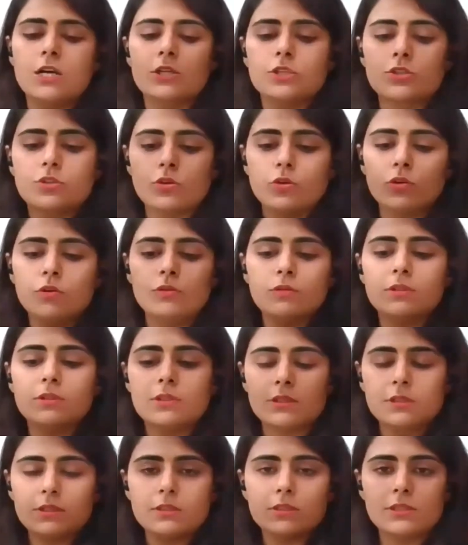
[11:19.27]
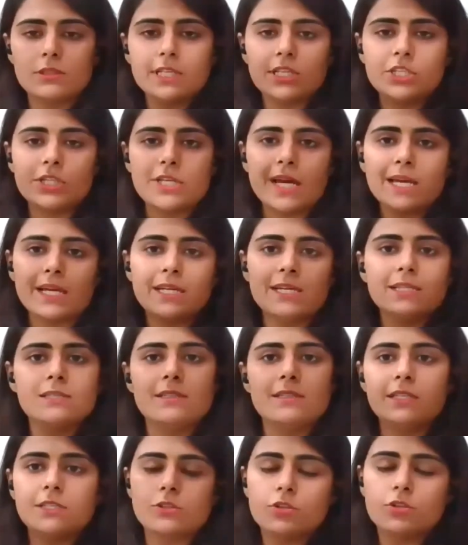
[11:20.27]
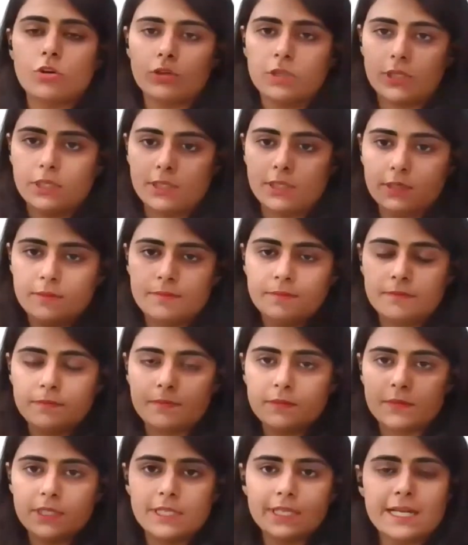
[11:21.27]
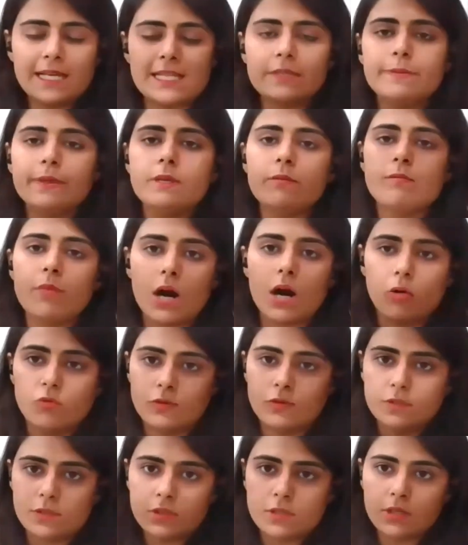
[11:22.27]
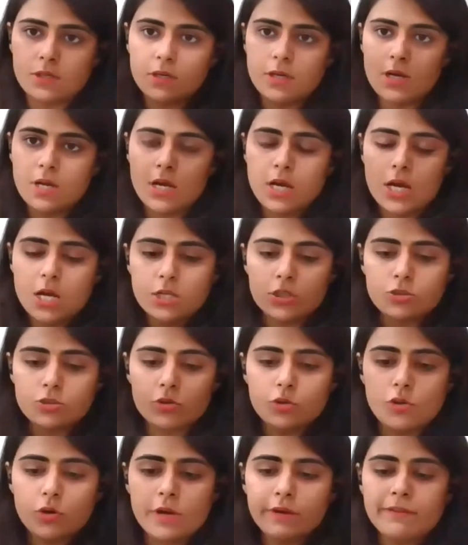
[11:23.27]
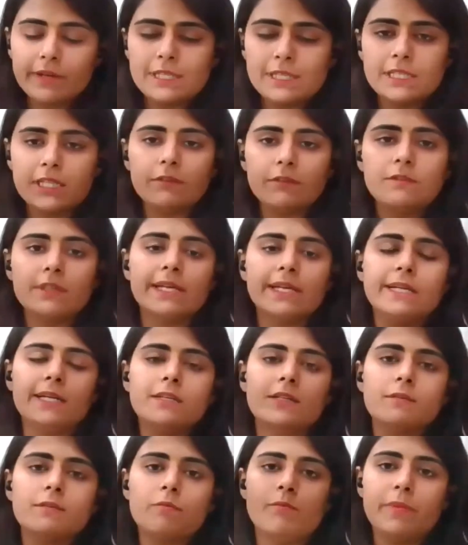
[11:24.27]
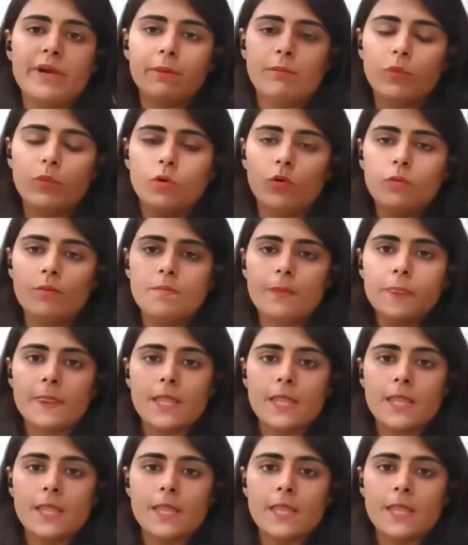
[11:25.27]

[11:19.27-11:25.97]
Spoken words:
so the check is dishonored. It has been bounced. So you have received that memo.